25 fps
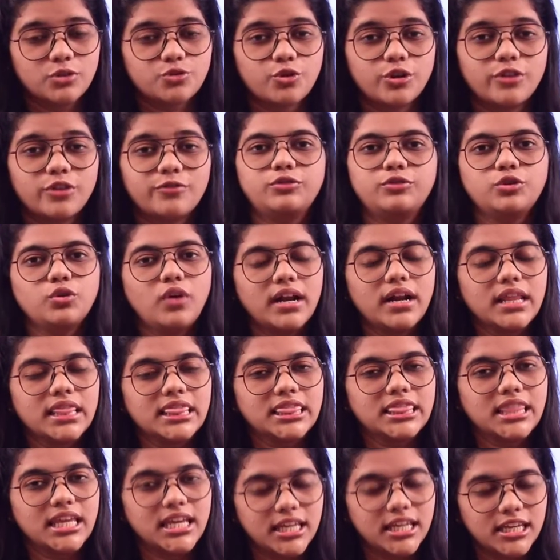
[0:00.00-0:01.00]
So if you are
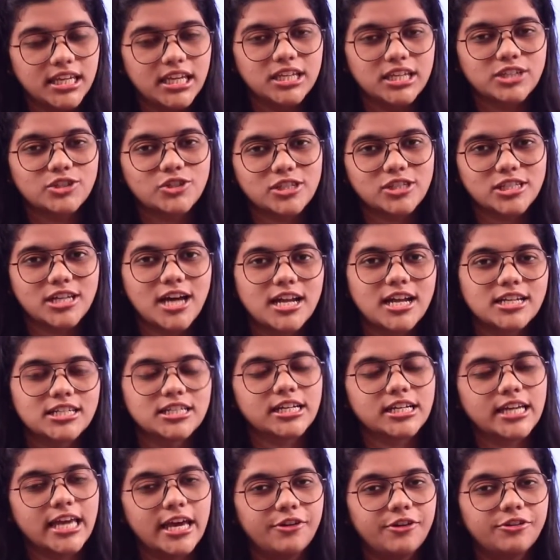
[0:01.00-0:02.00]
thinking to start
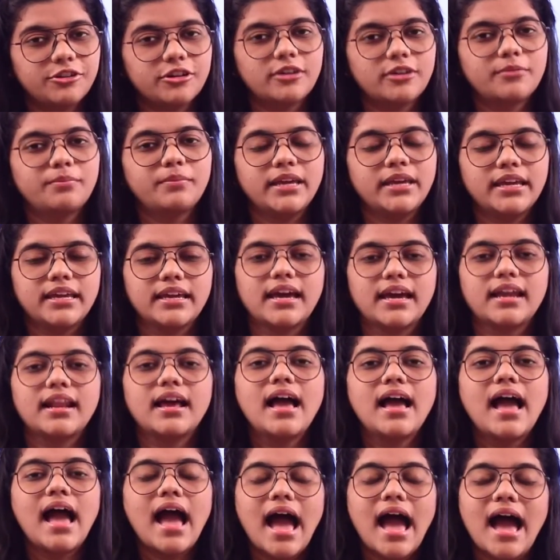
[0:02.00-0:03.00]
a career being an
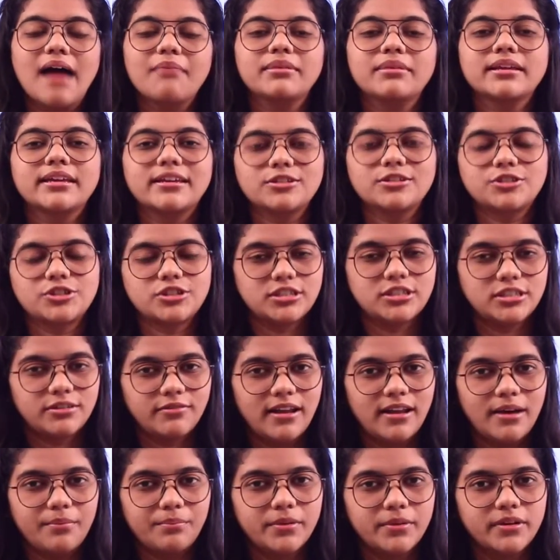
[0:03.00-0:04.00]
application
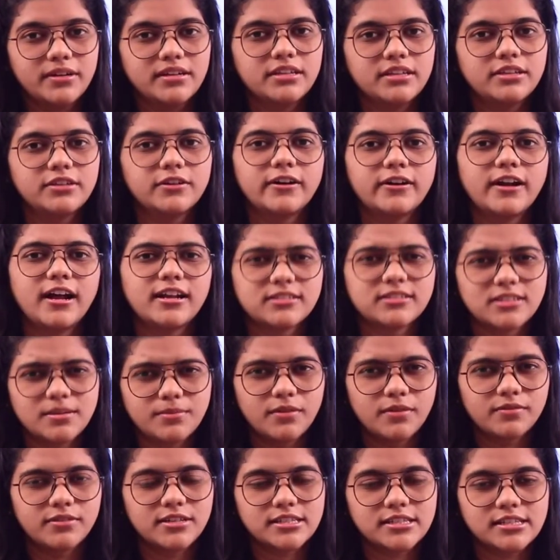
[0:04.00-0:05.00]
developer, here are
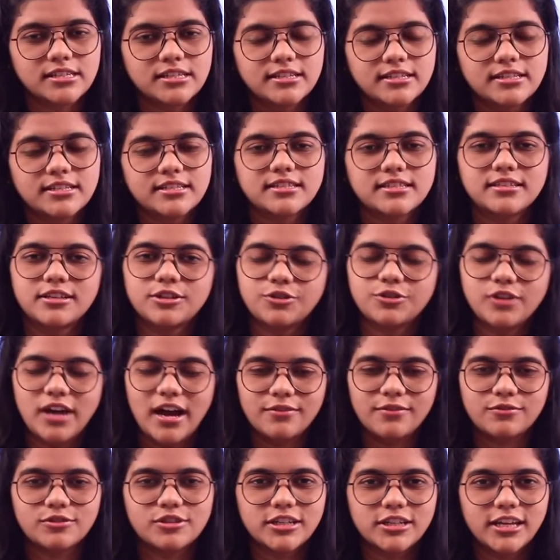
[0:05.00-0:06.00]
some of the skills that you
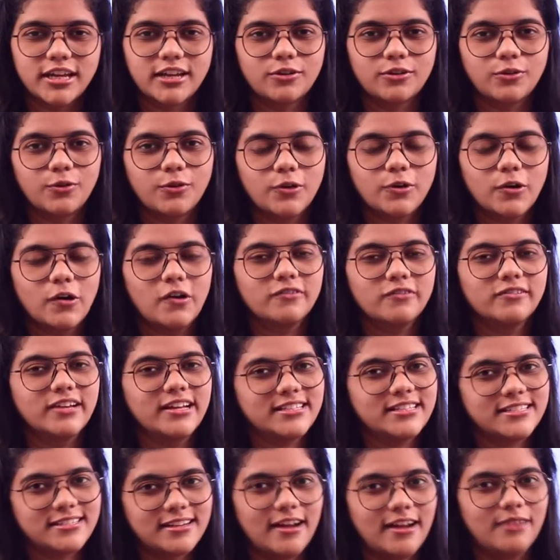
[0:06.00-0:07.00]
have to take note of
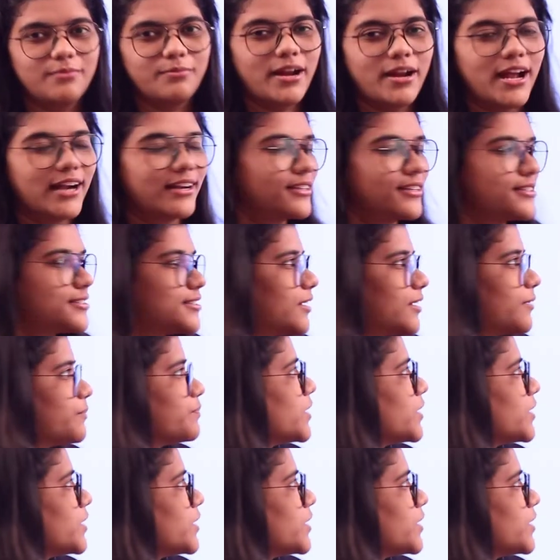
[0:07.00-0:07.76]
and start practicing.